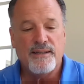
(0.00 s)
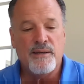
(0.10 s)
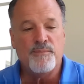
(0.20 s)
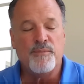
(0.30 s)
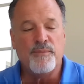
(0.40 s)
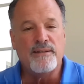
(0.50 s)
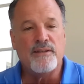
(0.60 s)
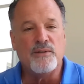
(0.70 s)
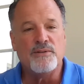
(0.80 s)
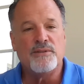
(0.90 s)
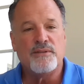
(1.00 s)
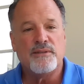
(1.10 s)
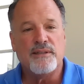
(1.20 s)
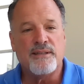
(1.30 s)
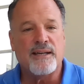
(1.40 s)
implement
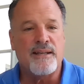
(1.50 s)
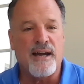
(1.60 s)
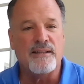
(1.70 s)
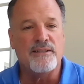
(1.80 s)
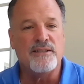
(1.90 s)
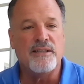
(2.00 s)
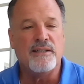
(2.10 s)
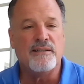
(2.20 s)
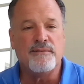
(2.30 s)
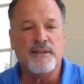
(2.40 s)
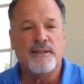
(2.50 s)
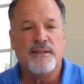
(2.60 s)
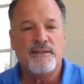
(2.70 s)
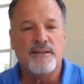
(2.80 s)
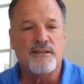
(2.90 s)
the technology and
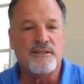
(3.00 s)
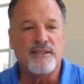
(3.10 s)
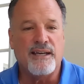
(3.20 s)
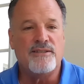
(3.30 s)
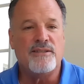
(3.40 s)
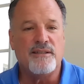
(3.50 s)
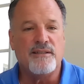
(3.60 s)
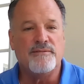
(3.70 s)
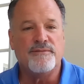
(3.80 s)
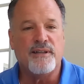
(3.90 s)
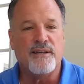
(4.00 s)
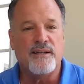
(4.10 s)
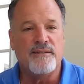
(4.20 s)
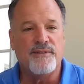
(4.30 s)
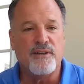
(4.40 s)
digitalization
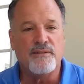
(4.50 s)
of